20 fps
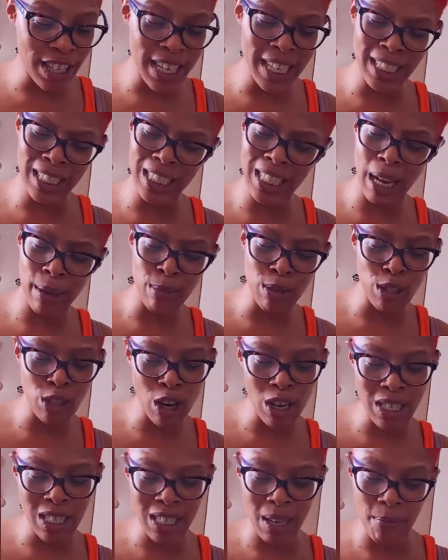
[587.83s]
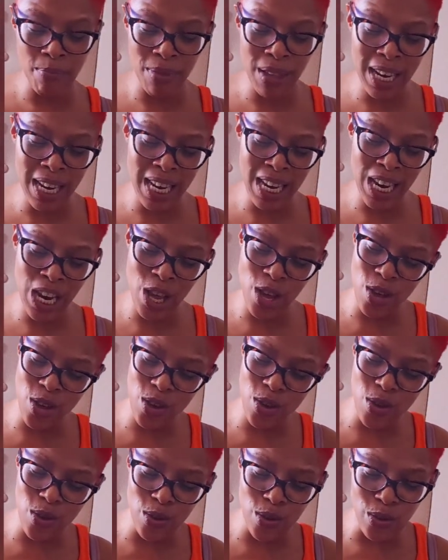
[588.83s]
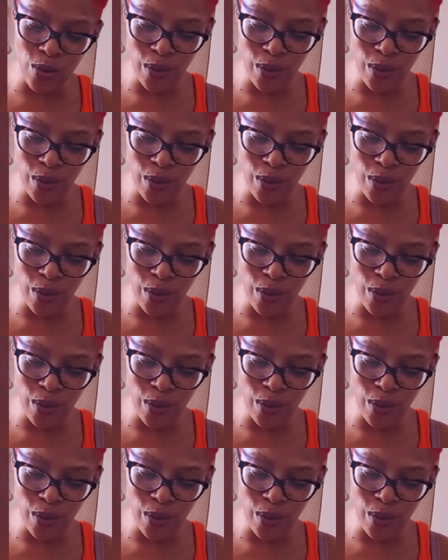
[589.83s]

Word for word: It's time to start something new.